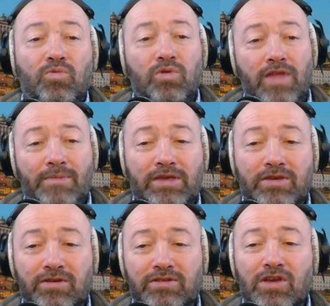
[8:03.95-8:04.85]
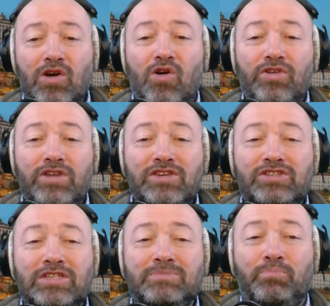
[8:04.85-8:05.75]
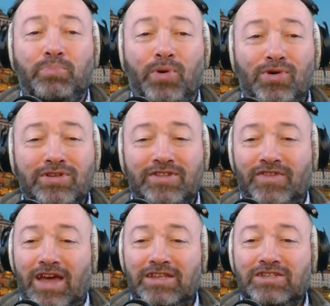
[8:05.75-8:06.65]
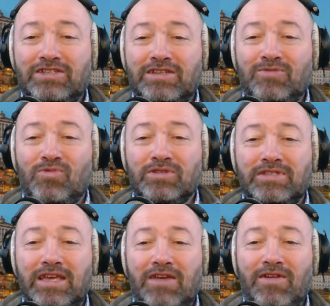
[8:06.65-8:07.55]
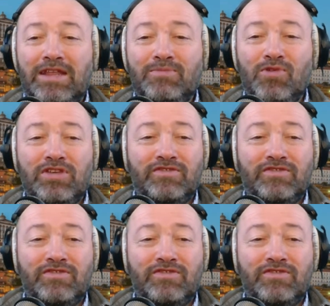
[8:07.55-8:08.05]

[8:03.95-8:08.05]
Will that be good? Or are you just bored of it and you just don't want to hear any more?